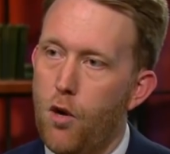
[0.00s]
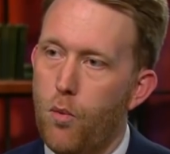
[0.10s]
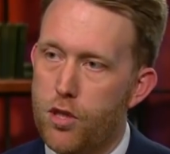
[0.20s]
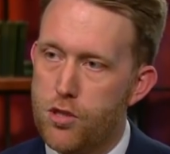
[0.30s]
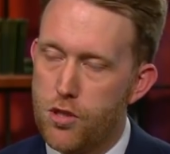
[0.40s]

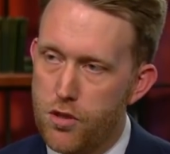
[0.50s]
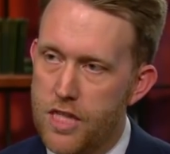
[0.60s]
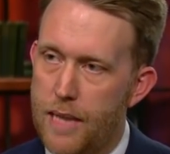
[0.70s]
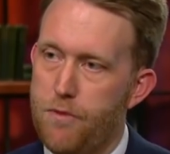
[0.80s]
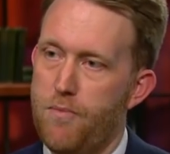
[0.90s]
with certain
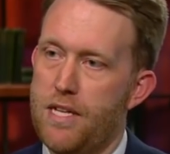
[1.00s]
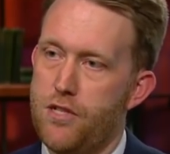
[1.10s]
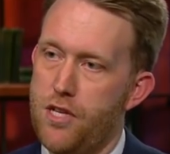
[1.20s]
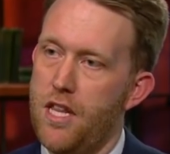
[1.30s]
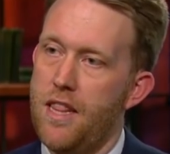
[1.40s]
type of
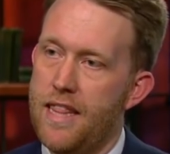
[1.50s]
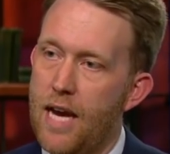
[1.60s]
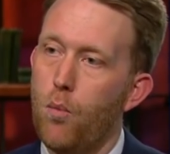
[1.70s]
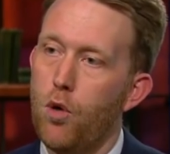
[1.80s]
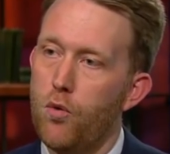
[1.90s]
messaging
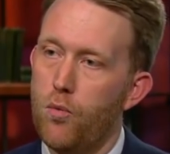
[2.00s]
that would